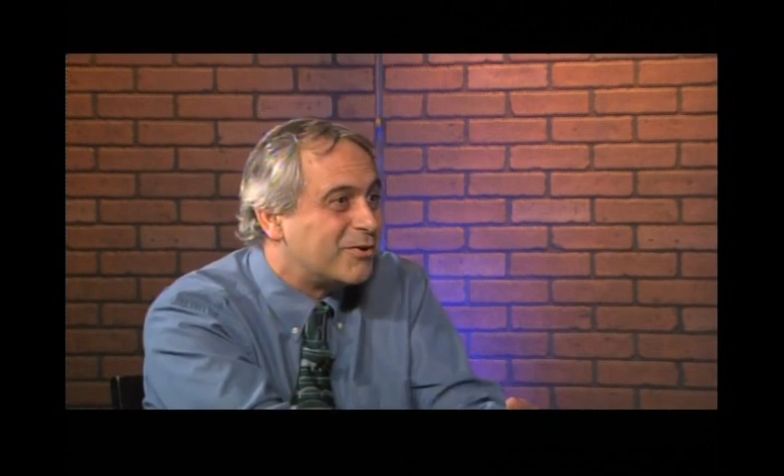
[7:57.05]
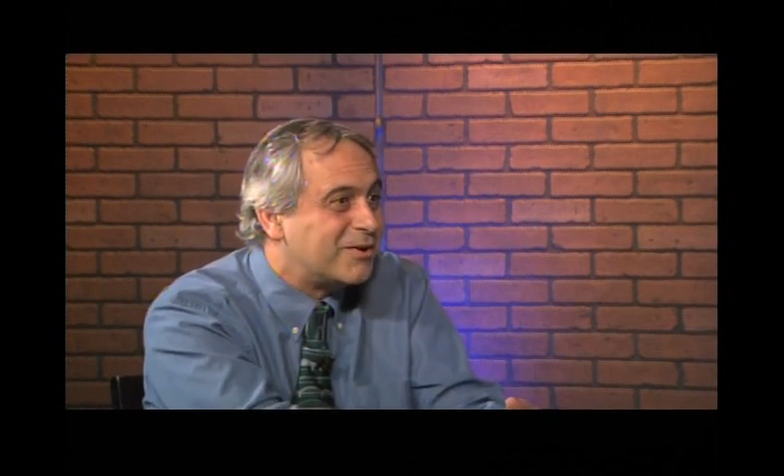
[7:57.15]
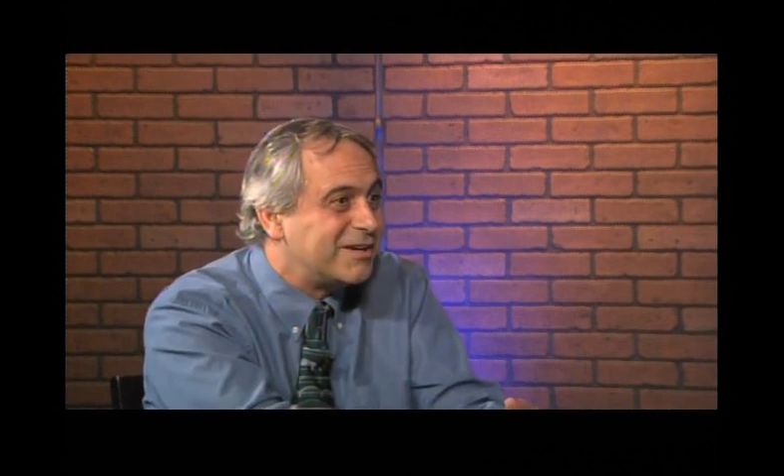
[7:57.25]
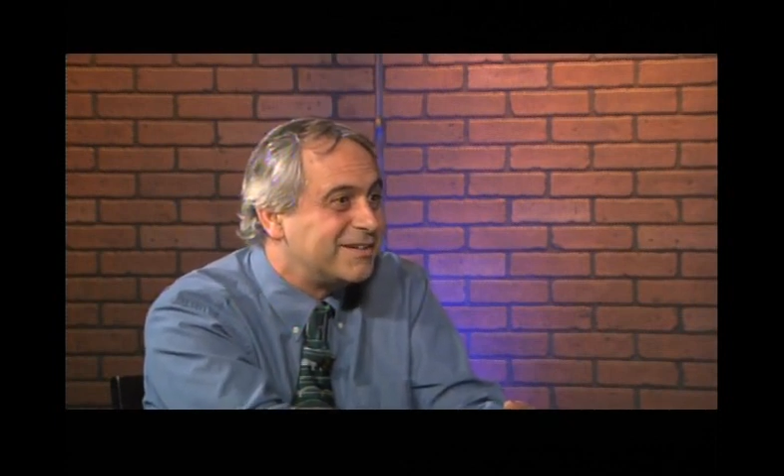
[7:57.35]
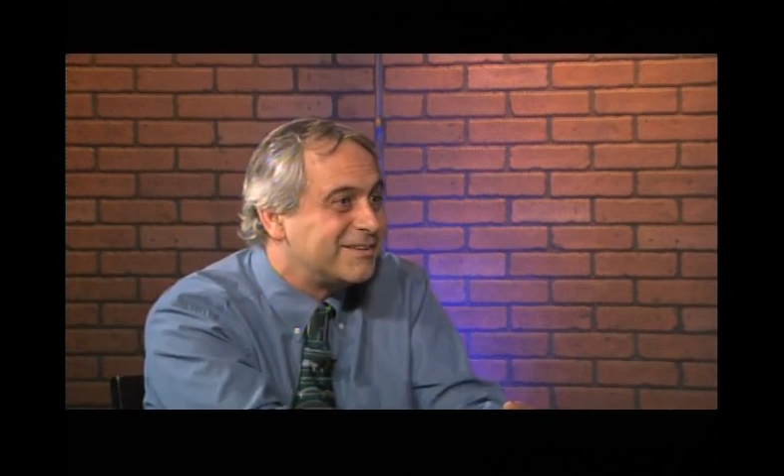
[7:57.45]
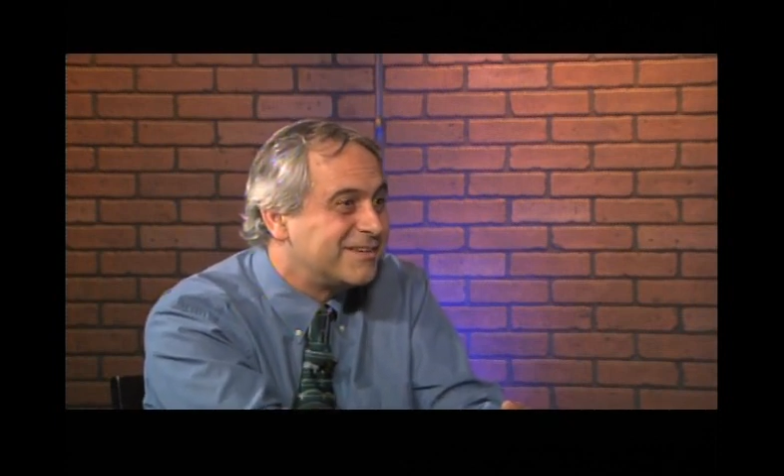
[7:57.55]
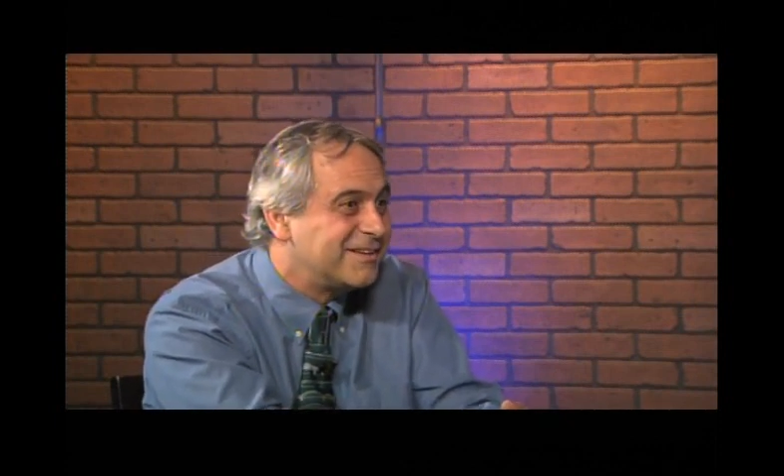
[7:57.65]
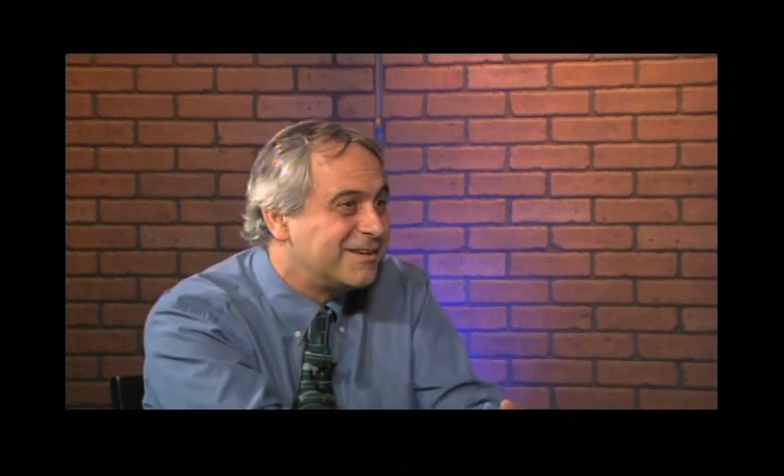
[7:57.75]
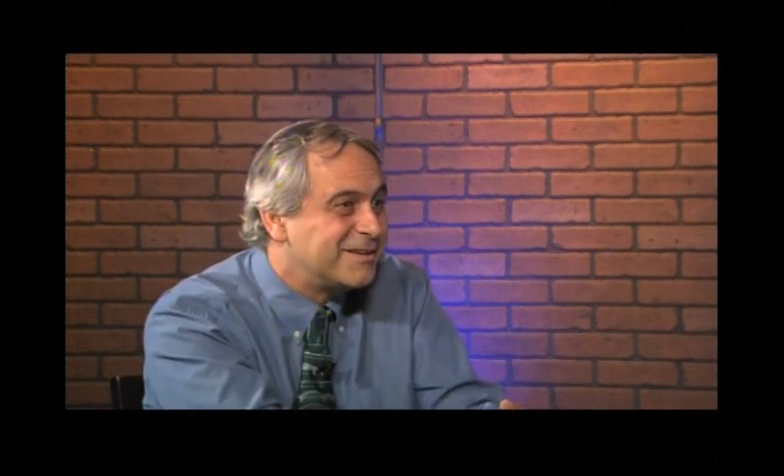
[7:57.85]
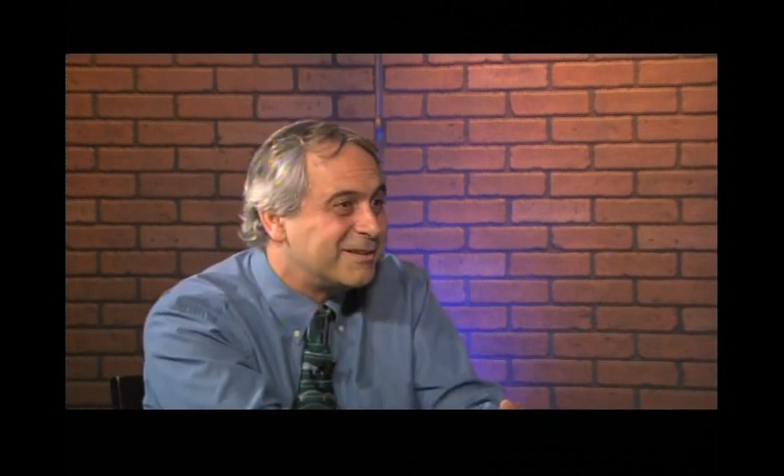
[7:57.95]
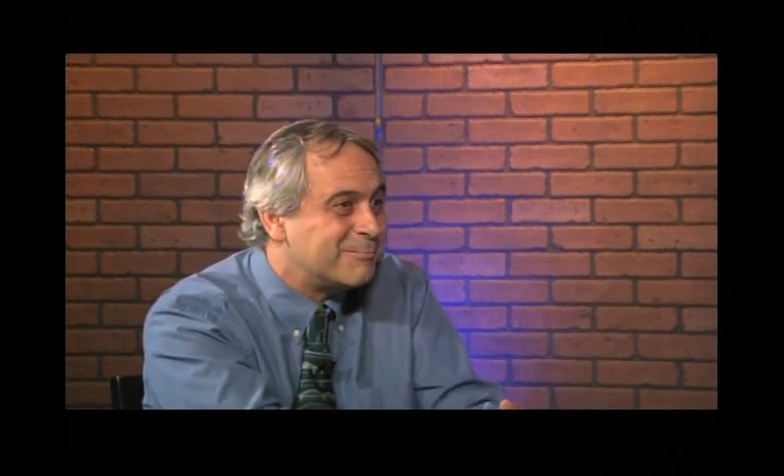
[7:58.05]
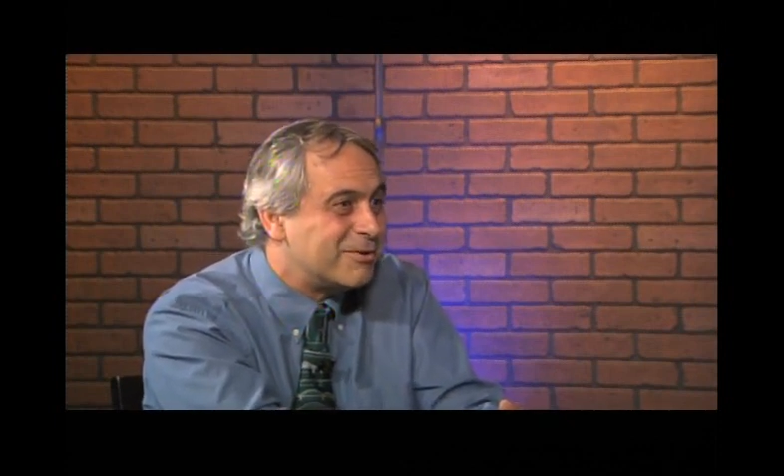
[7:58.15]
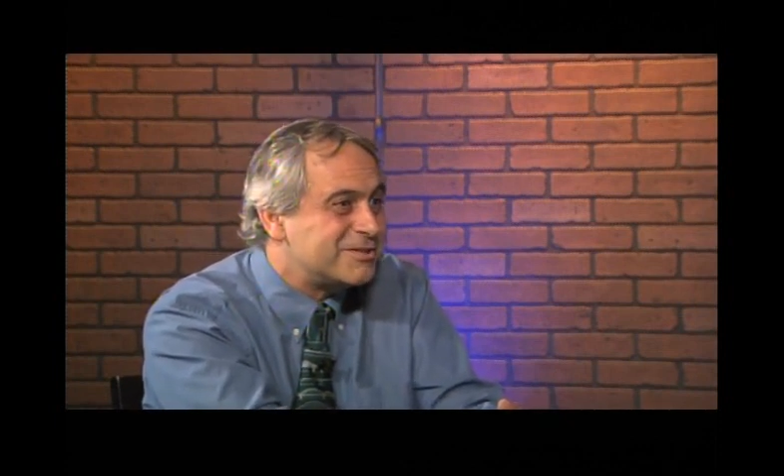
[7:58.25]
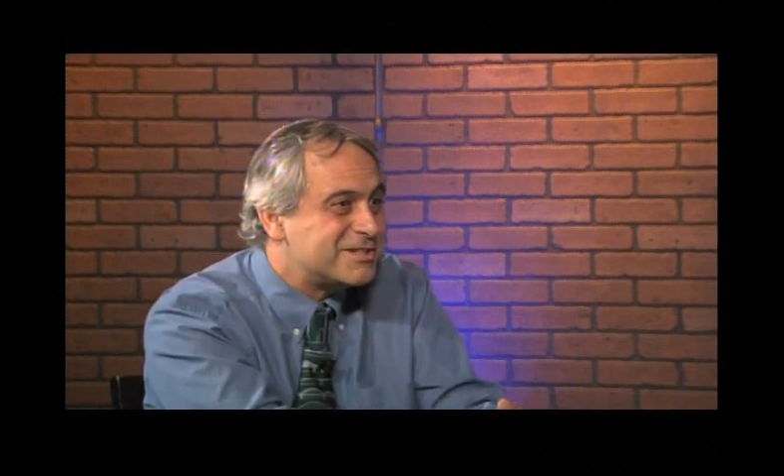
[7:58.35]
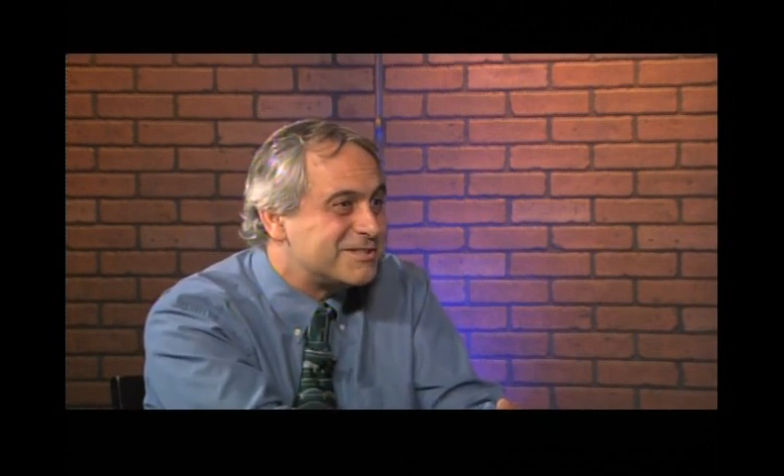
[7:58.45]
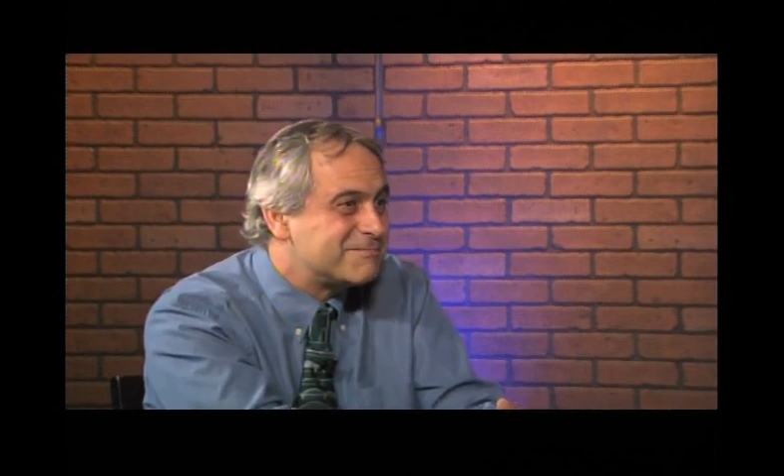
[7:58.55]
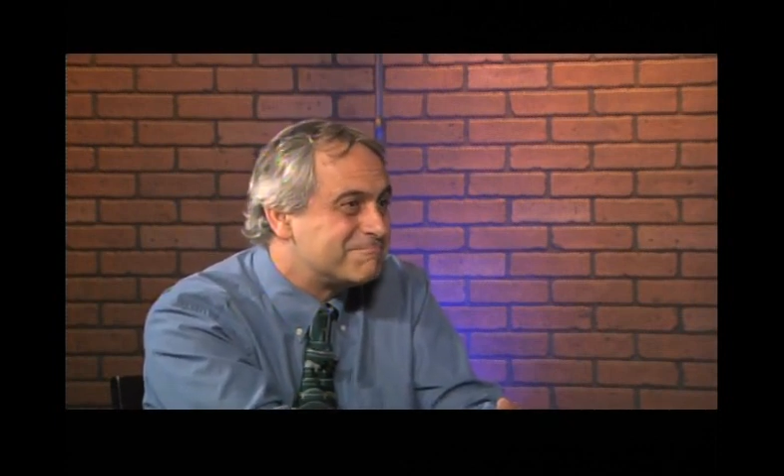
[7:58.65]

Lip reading: on it, the more it just